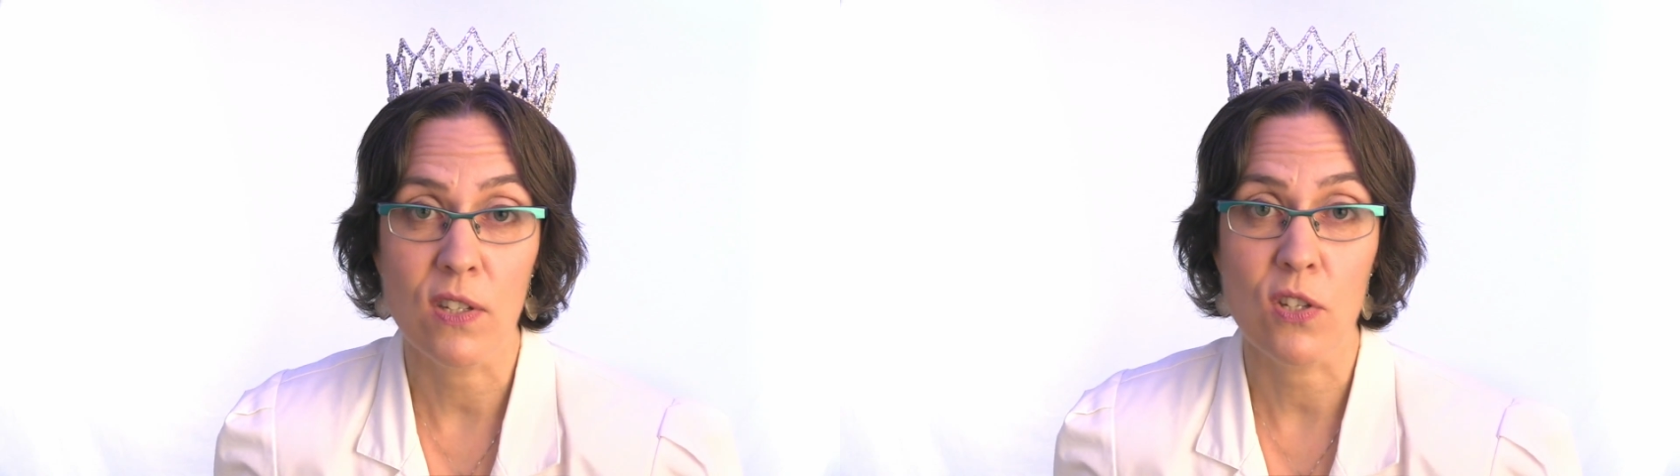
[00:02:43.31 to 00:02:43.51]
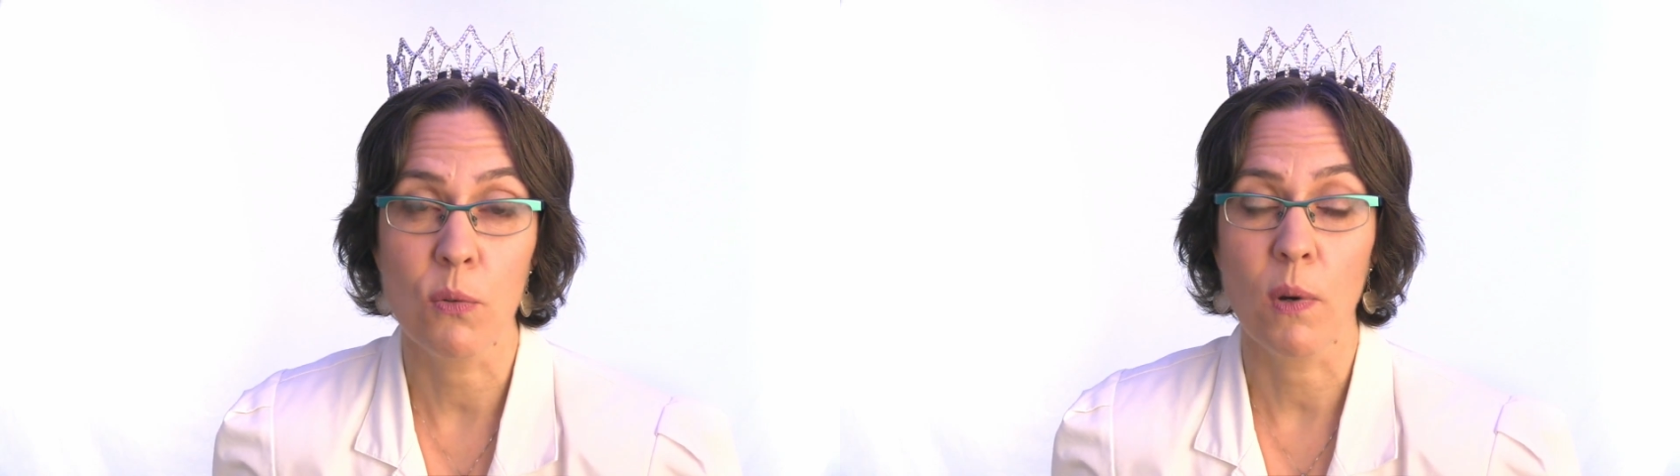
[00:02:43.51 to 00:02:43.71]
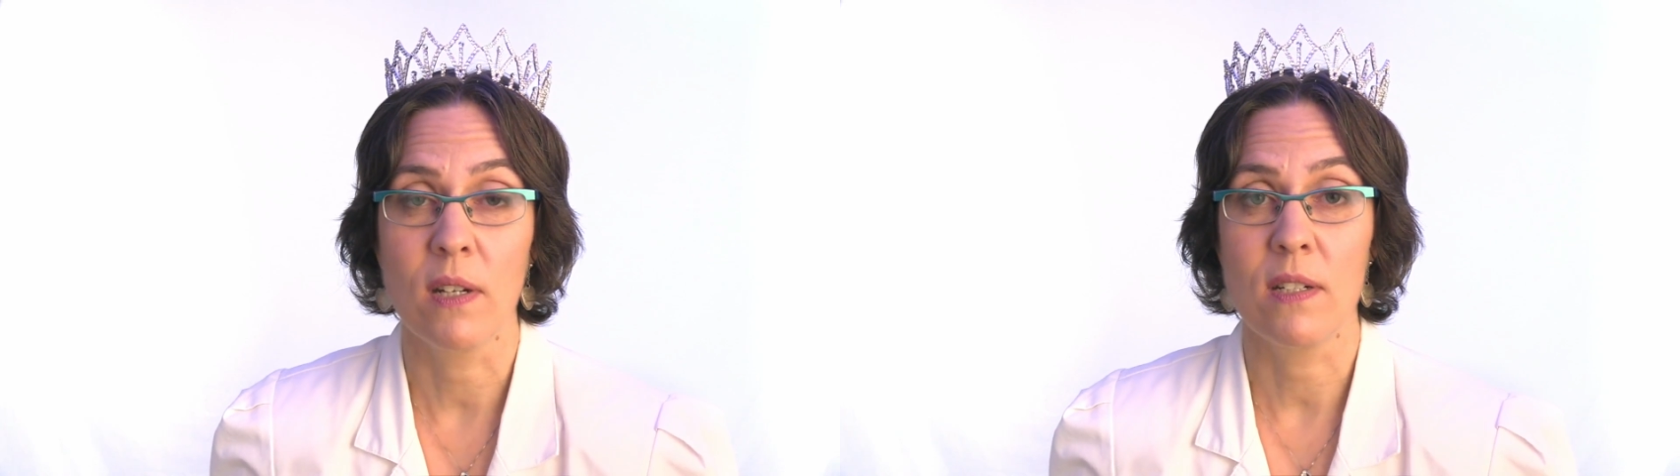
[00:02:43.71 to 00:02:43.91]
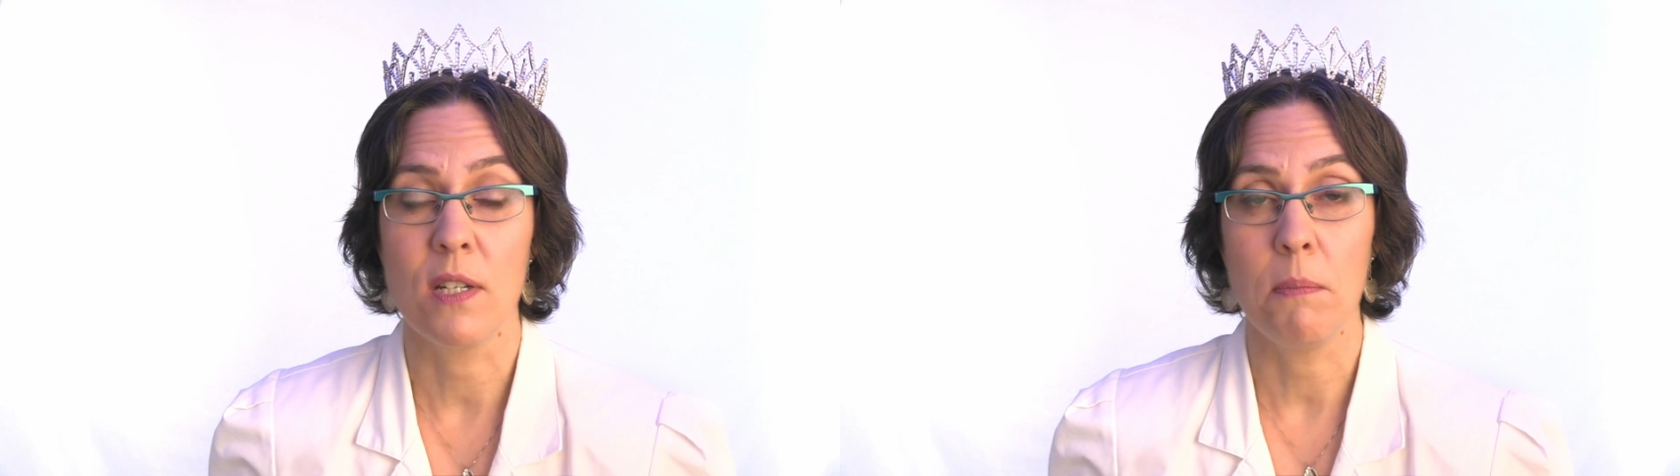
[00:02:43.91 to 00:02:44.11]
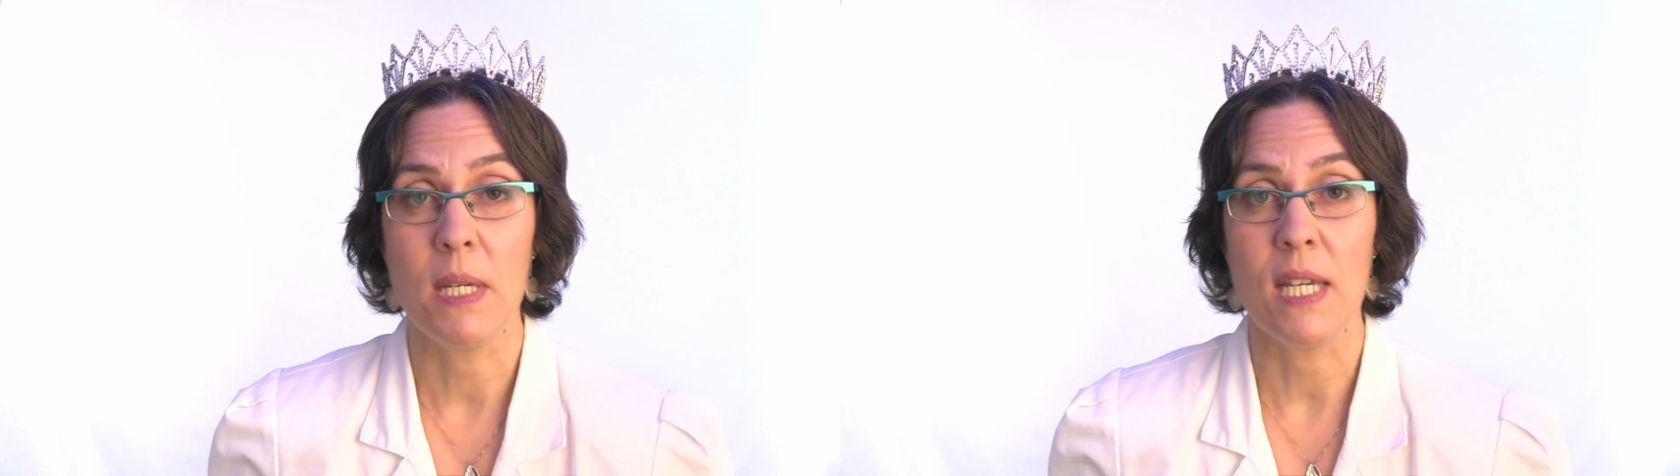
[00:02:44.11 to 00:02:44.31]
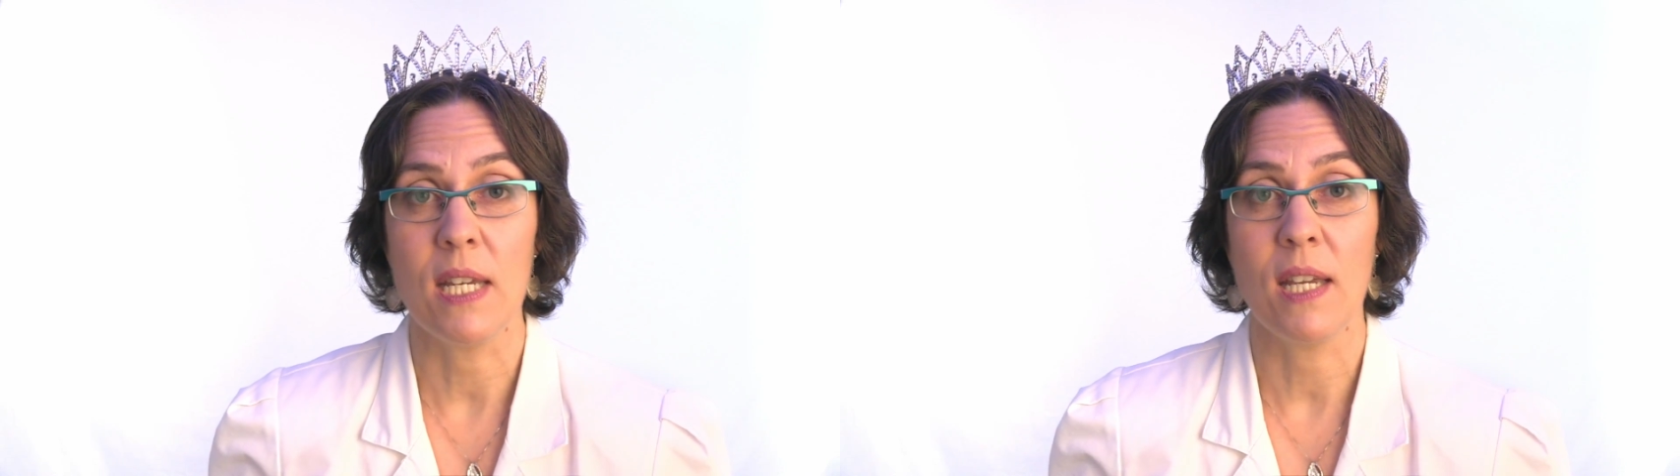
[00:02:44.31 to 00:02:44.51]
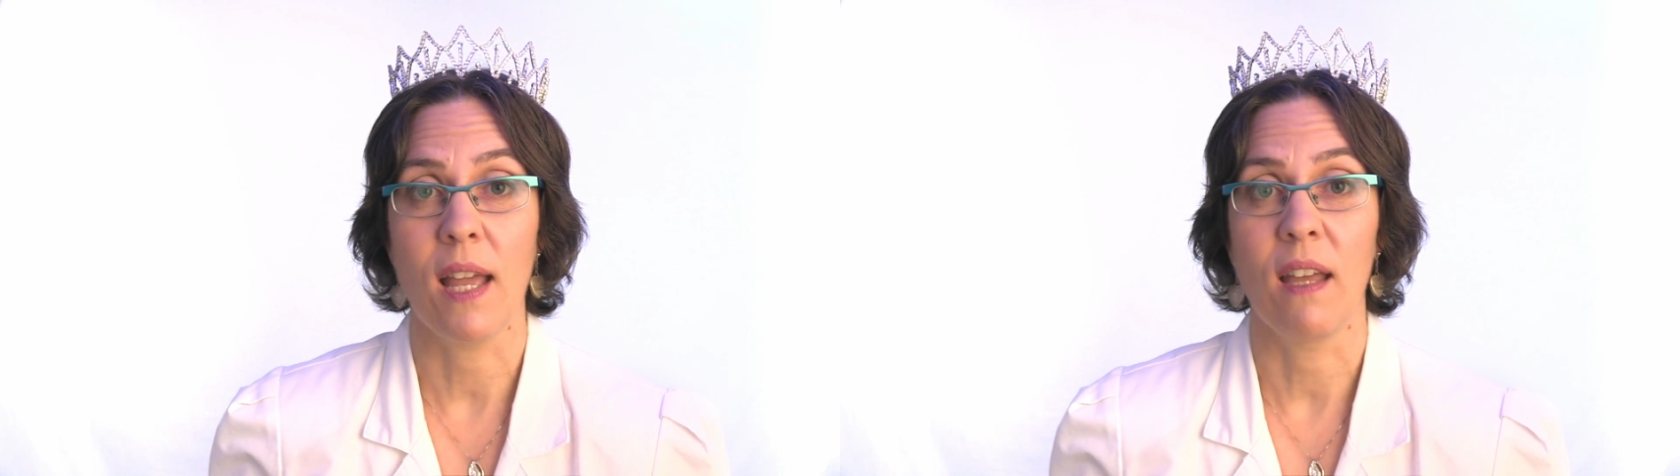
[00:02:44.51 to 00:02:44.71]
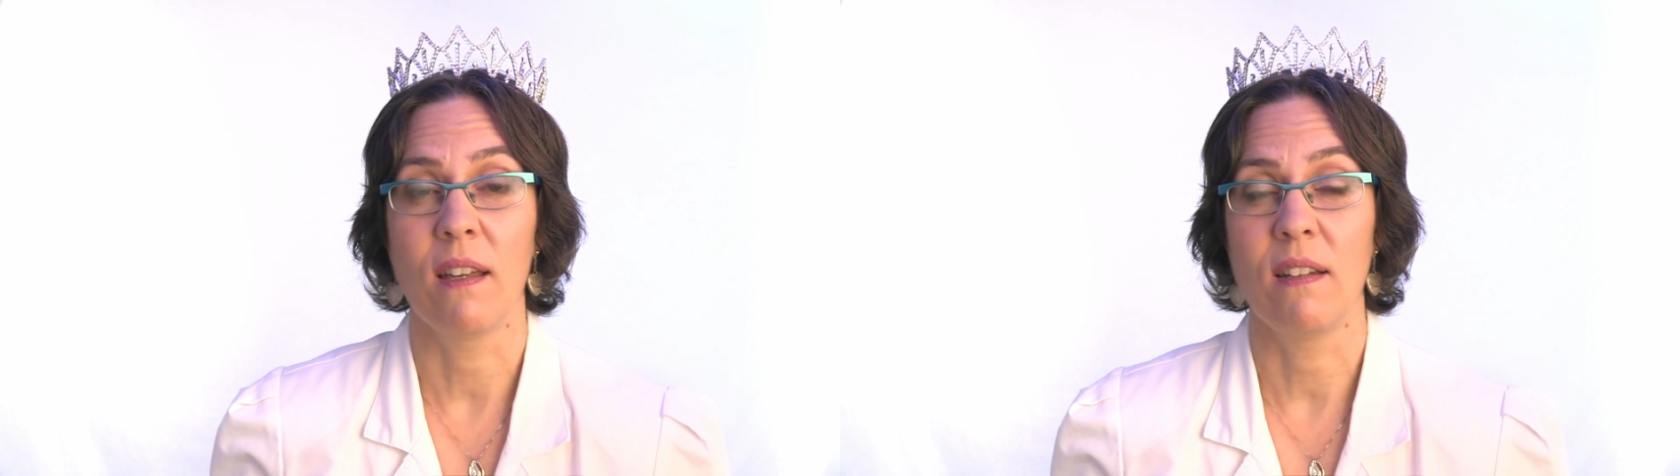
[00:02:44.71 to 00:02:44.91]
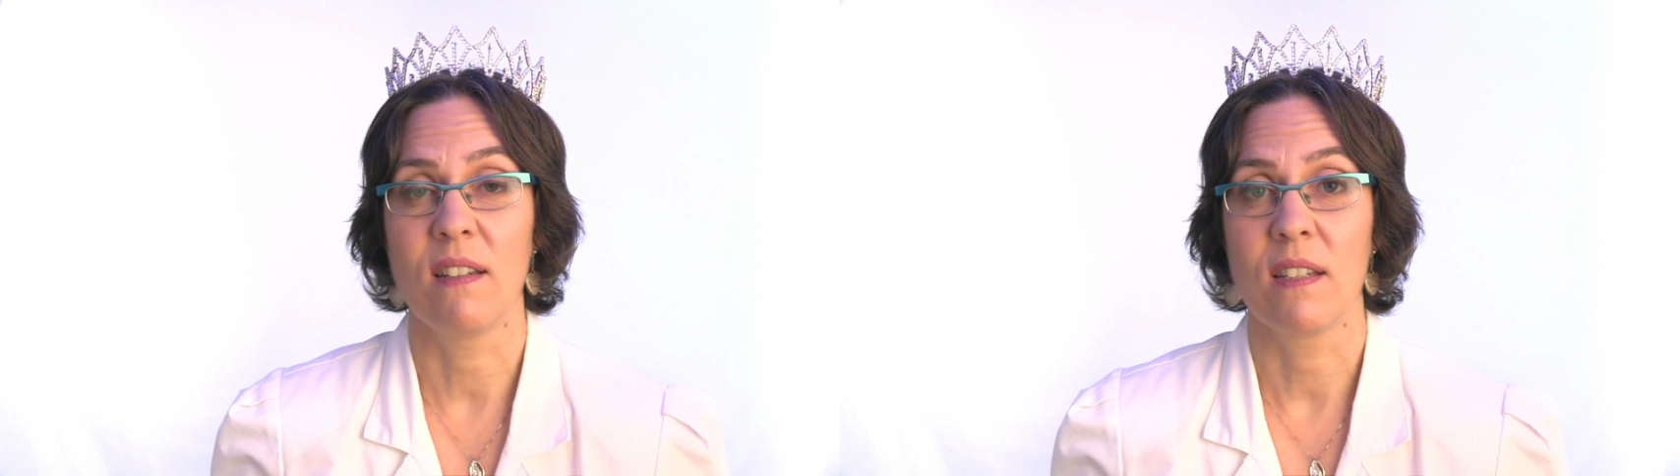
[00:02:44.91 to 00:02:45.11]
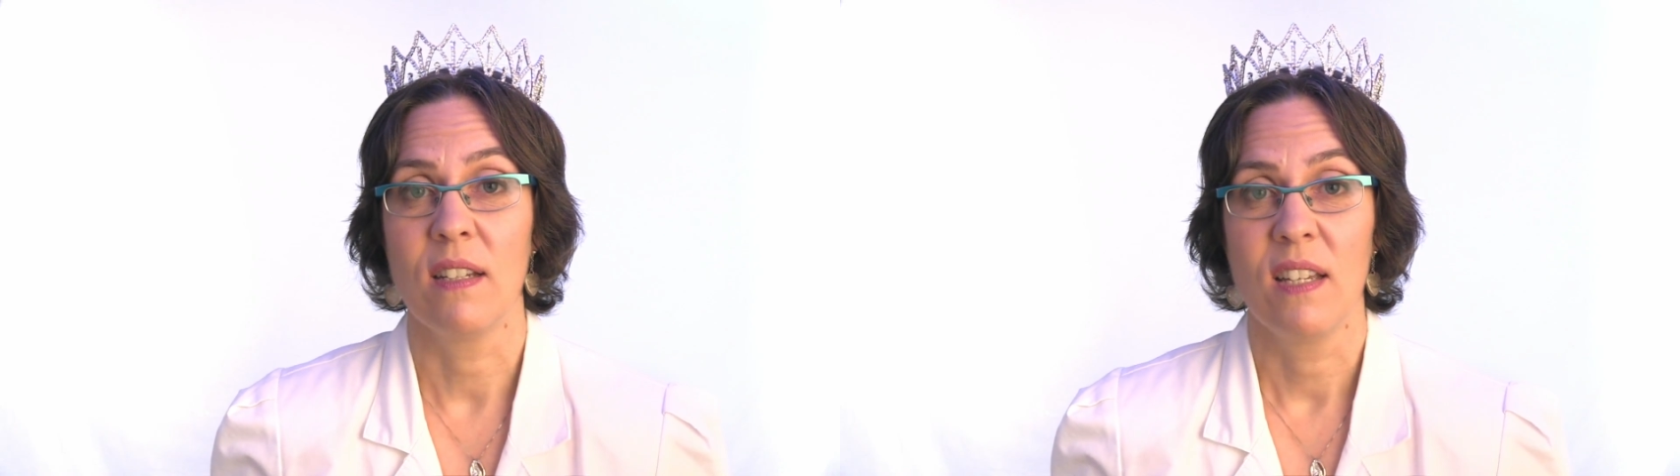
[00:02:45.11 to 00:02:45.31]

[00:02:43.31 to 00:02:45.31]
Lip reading: as you want it to be, and